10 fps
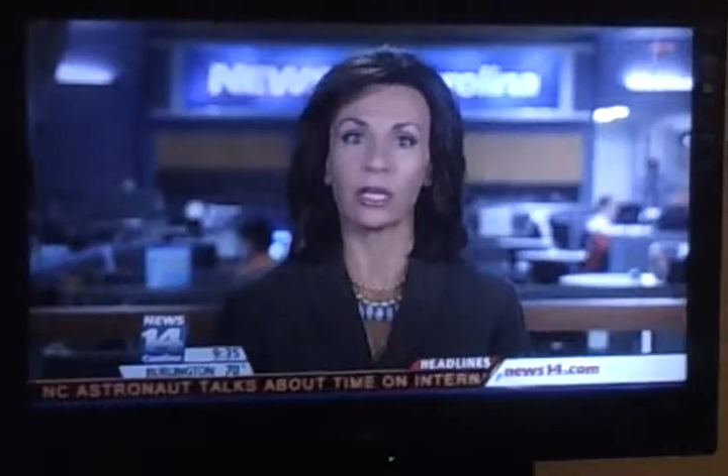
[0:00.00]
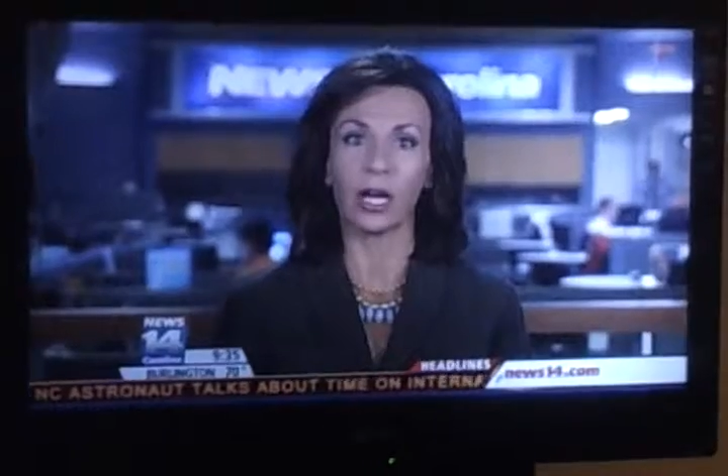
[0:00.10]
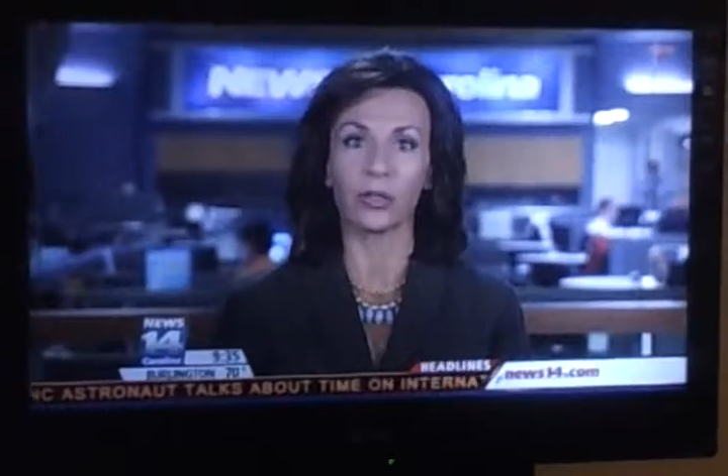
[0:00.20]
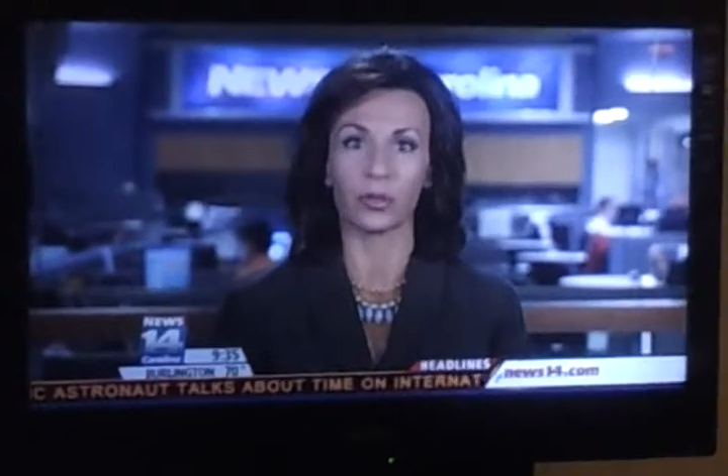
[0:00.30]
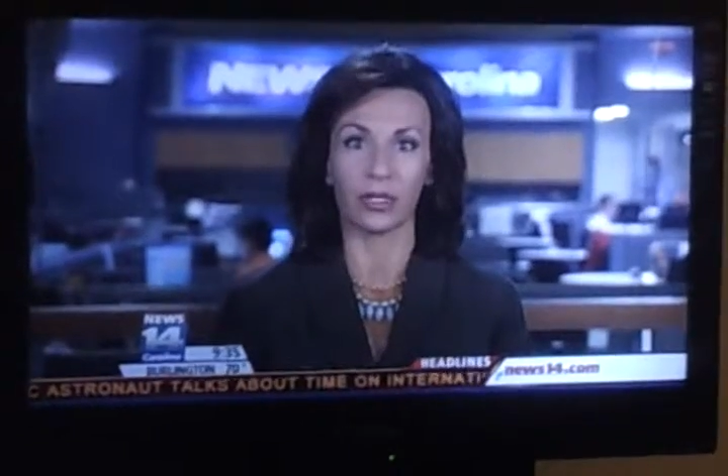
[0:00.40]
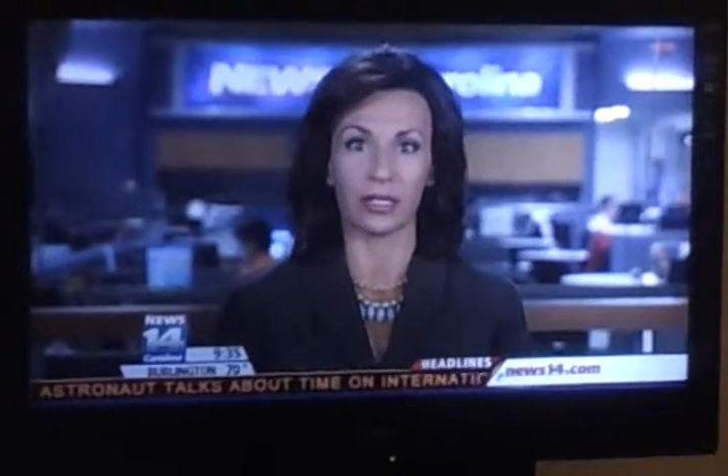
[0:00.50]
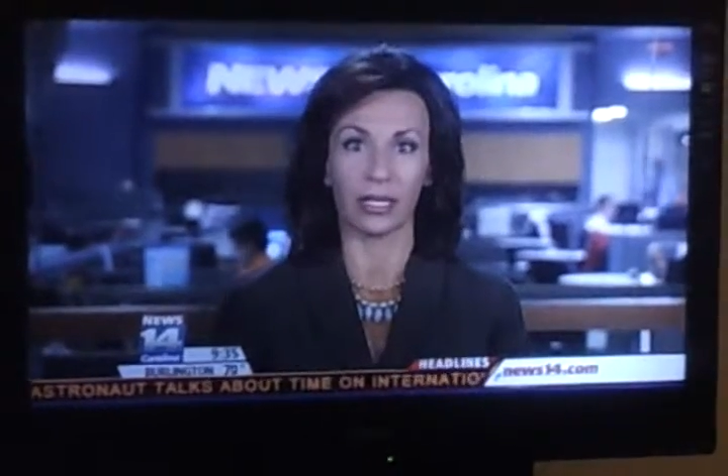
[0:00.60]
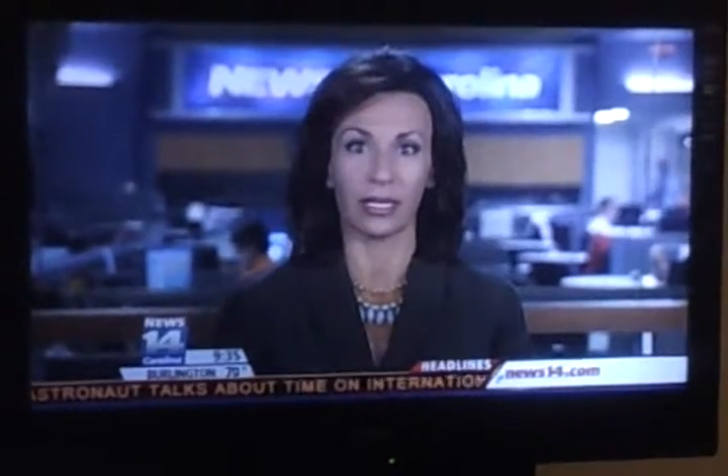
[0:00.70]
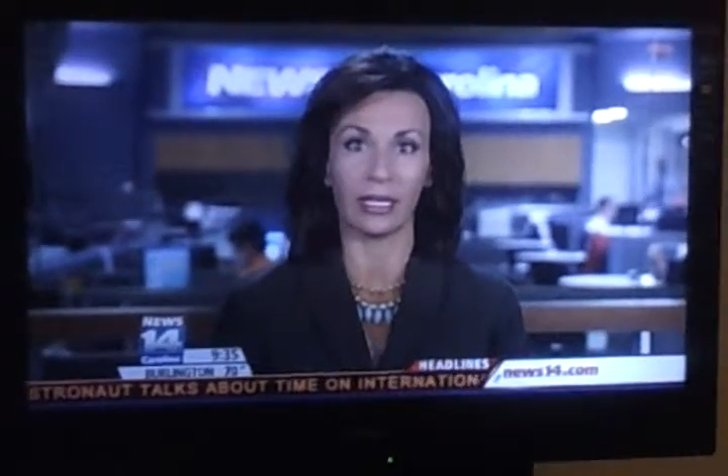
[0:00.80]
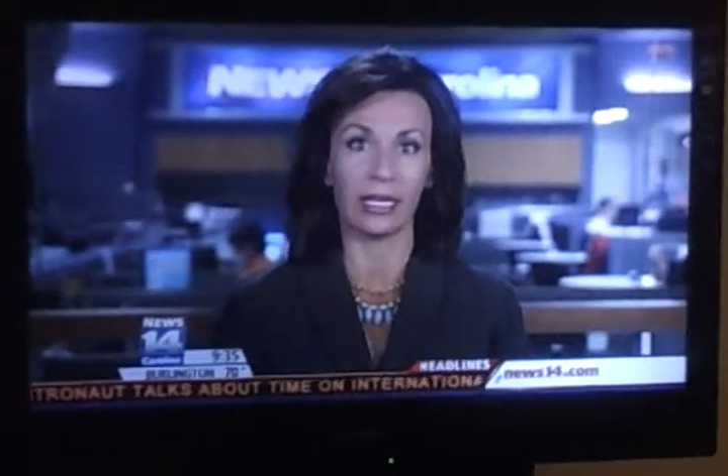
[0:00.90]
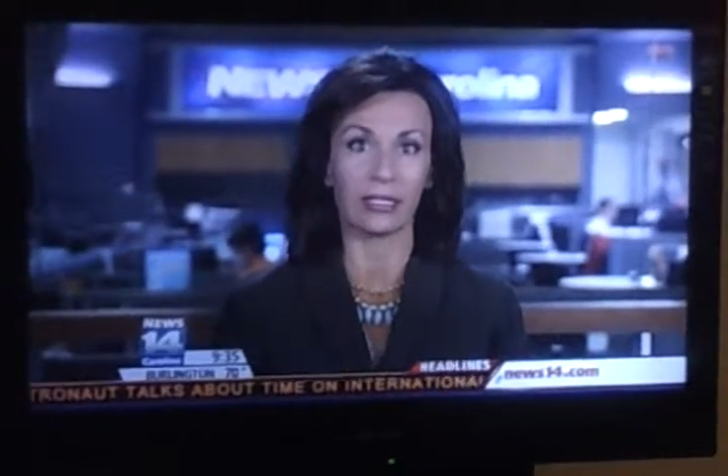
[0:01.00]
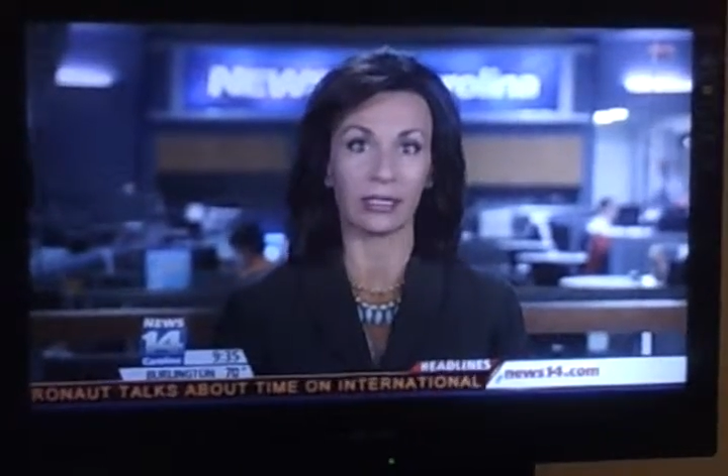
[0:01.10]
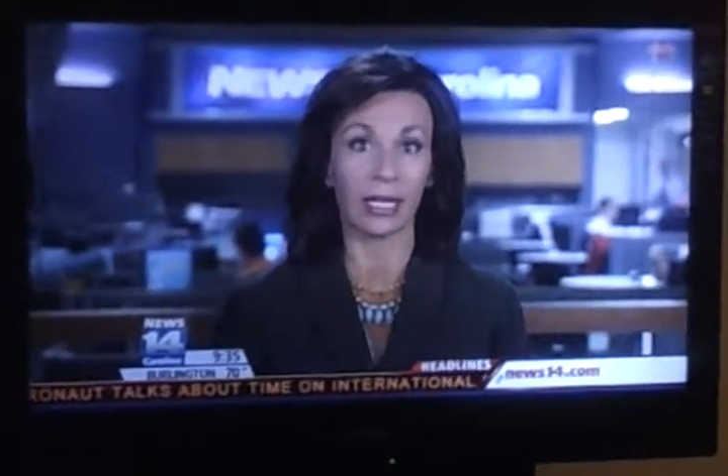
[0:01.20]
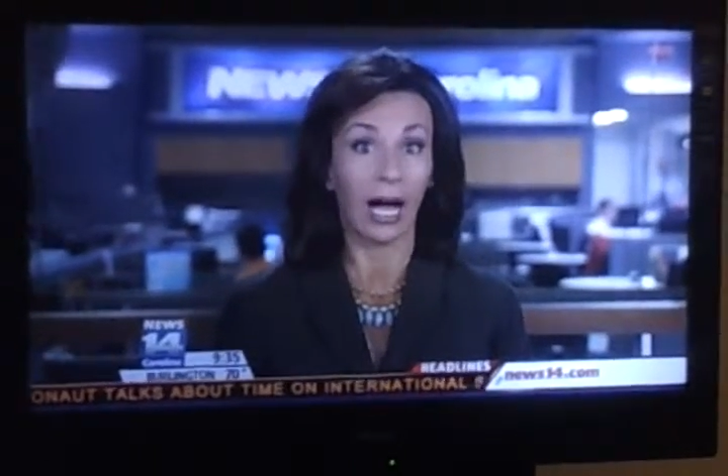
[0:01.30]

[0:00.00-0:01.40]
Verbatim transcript: in countries that can easily